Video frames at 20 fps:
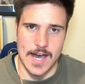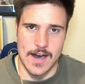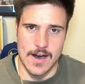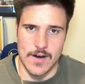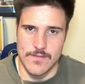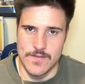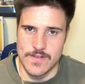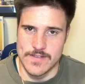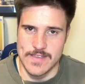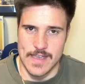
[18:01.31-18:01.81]

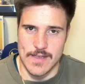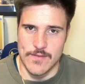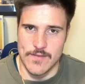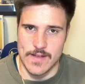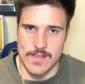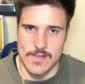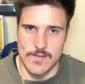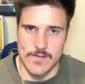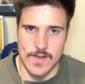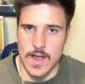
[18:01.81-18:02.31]
of a
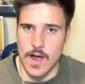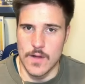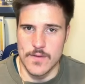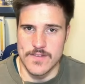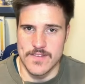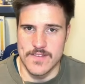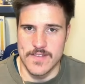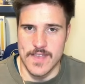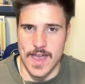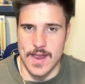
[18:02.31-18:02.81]
defense for
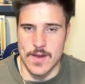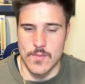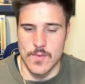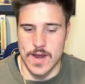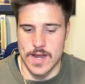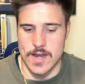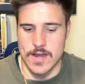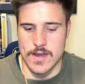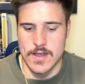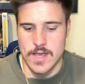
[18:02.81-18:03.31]
Golden State
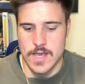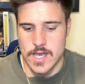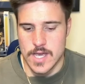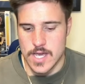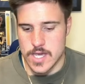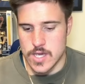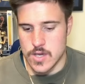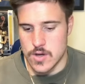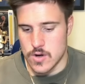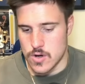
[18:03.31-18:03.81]
when
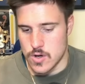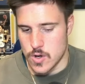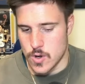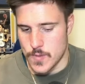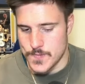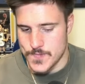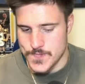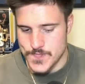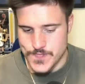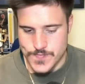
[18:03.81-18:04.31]

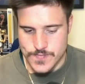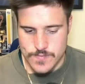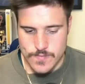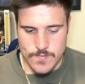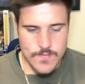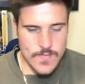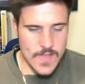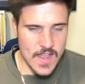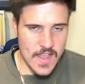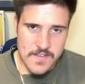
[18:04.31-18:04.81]
you're
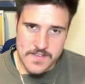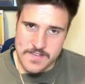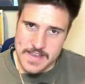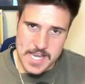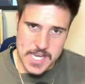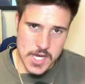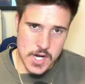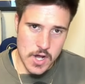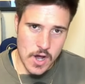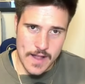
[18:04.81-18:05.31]

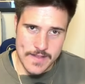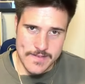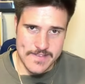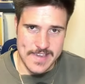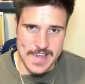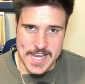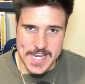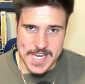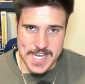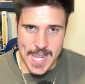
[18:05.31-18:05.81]
6'9",
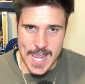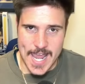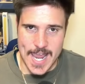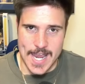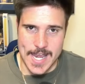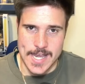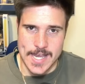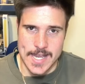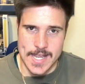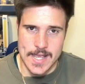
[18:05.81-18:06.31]

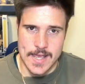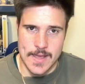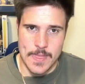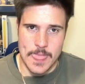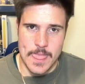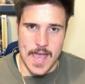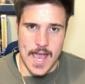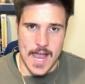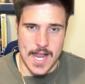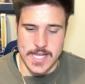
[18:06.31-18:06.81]
6'10",
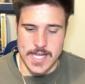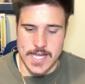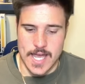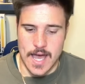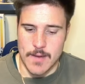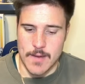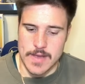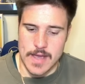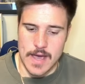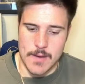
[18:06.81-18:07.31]
and you're
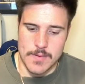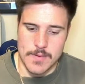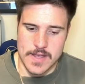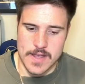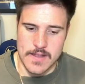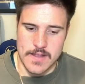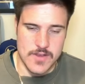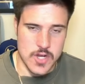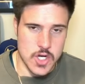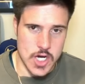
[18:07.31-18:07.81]
coming up
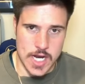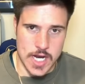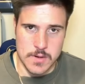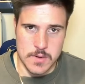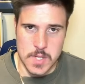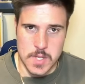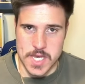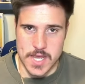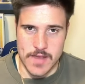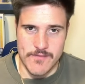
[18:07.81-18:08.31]
against
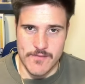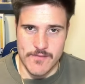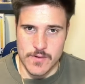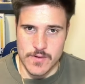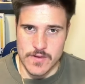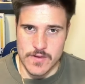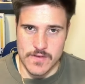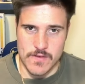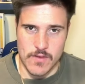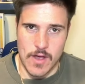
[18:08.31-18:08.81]
genuine
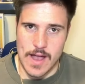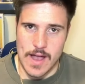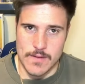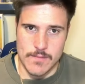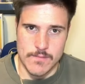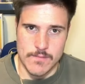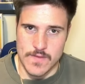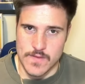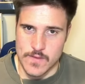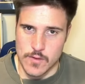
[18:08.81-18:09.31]
7-footers like
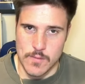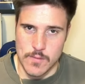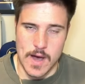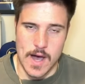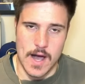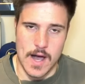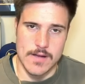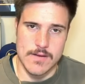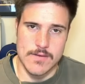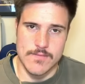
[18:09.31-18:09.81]

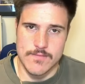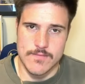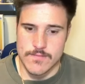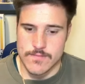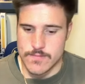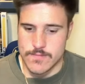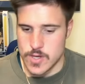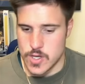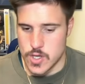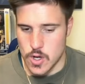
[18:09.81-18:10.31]
Zubac,
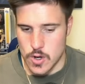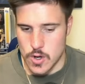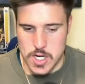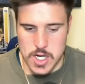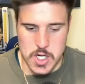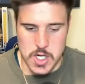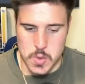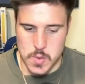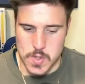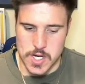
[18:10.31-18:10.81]

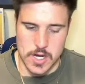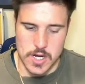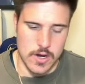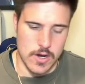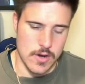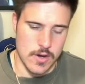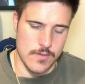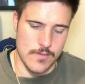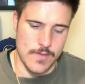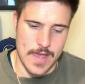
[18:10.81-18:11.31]
Jokic we
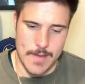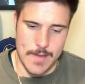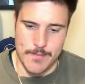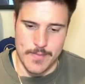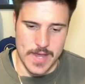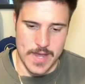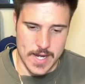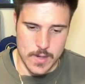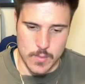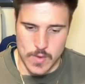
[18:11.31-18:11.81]
know,
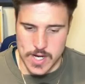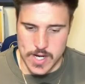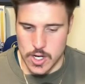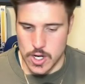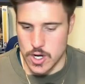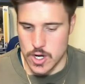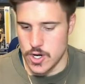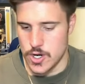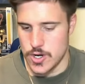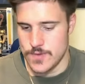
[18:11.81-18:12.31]
Embiid we
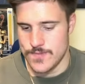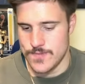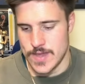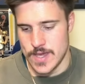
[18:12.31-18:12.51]
know.